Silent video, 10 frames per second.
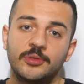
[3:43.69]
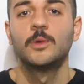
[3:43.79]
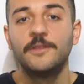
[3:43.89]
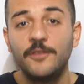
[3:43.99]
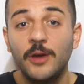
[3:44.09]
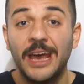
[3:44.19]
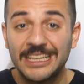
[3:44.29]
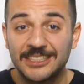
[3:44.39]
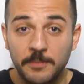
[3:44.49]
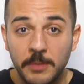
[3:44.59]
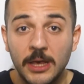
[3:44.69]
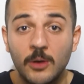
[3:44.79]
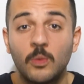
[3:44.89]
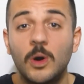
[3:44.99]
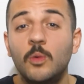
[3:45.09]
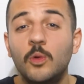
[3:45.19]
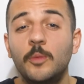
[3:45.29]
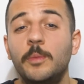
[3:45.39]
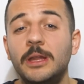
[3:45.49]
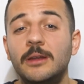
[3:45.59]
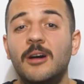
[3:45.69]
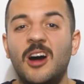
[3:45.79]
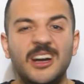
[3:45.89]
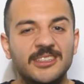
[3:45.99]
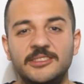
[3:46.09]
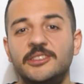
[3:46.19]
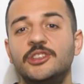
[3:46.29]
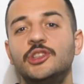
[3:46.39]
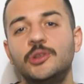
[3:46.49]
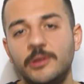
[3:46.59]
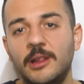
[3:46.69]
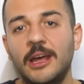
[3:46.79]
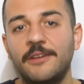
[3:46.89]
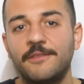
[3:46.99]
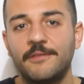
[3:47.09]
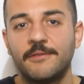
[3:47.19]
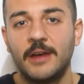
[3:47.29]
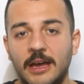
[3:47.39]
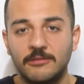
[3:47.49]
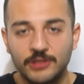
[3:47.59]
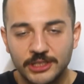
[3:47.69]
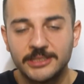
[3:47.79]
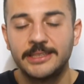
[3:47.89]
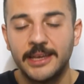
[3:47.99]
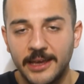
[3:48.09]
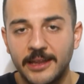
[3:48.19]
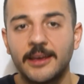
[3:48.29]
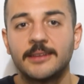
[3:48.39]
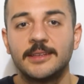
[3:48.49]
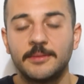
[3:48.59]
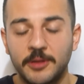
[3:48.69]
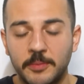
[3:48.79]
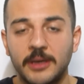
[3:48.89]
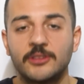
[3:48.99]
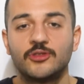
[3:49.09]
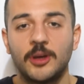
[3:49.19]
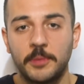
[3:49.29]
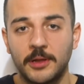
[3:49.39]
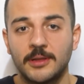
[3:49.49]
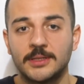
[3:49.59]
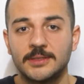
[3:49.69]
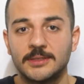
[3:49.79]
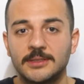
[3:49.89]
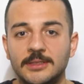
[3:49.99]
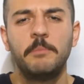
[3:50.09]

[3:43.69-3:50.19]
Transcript: Well, if you ask me what would be the hardest thing to do in life, I would just say getting accepted by Stripe Atlas.